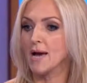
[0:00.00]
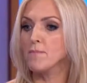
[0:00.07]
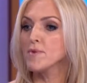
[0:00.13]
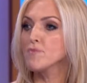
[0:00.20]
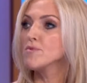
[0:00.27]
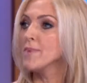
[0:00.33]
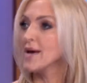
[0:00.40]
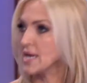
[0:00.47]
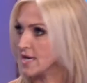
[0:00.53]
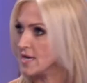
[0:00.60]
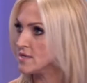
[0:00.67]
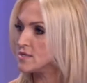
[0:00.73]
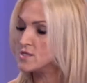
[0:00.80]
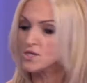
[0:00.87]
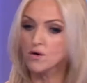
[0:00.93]
be
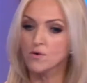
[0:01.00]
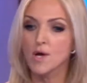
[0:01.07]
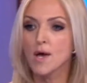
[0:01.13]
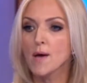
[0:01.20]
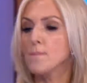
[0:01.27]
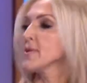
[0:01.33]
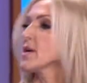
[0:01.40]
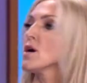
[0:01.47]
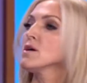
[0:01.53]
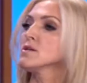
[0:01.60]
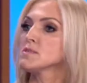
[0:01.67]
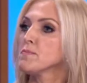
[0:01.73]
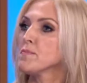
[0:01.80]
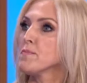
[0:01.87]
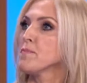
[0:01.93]
rebellion, so
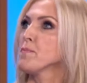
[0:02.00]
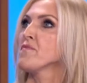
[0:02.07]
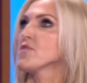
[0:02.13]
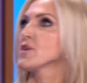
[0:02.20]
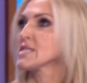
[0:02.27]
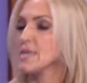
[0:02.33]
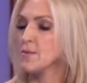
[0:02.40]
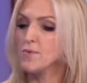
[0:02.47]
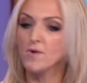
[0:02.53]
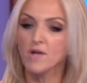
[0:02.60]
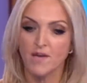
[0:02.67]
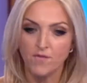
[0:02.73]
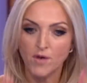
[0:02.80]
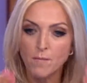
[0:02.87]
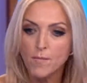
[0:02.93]
because... For example,
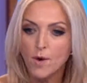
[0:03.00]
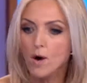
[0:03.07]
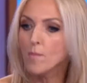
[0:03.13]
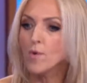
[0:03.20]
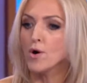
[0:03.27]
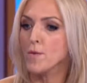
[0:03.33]
if your mum or your